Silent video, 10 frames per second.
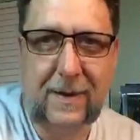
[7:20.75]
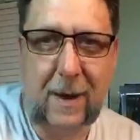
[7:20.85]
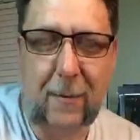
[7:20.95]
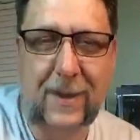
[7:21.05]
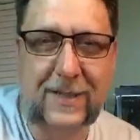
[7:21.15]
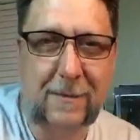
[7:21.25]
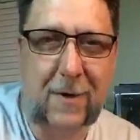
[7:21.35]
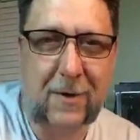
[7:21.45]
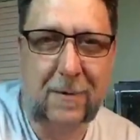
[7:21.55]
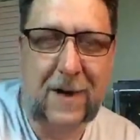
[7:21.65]
a resin
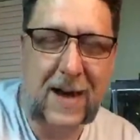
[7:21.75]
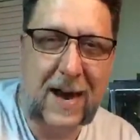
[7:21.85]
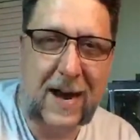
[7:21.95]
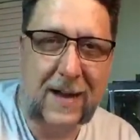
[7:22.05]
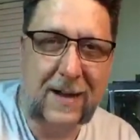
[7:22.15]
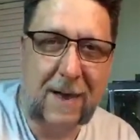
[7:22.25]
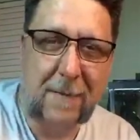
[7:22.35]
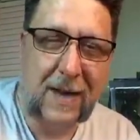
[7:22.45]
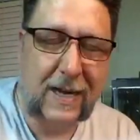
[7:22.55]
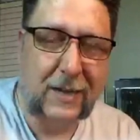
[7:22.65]
mold of my hand. I'm
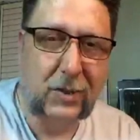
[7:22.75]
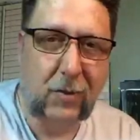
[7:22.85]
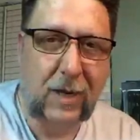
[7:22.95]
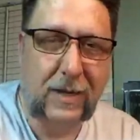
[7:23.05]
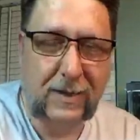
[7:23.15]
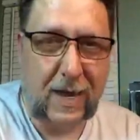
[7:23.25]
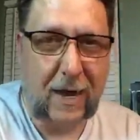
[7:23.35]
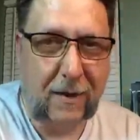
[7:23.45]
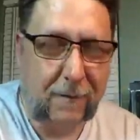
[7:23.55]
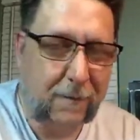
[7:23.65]
making trees out
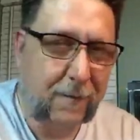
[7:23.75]
of